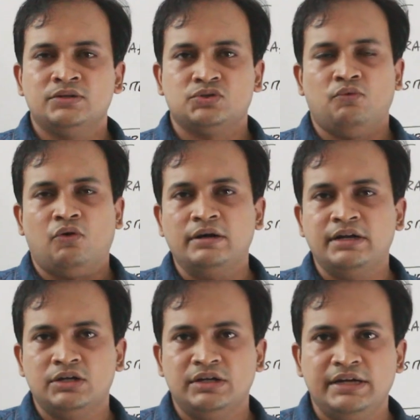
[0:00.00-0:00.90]
So what
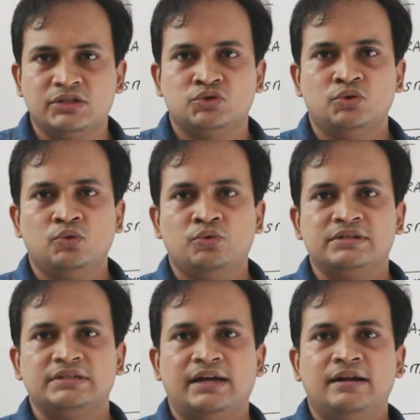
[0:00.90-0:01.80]
it needs to do
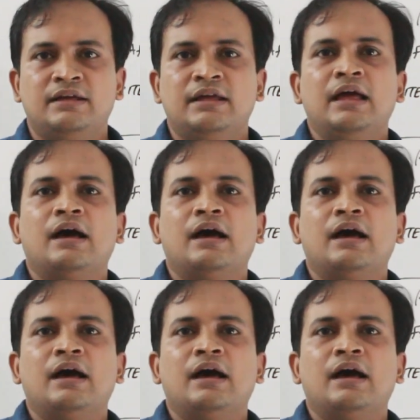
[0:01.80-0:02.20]
is that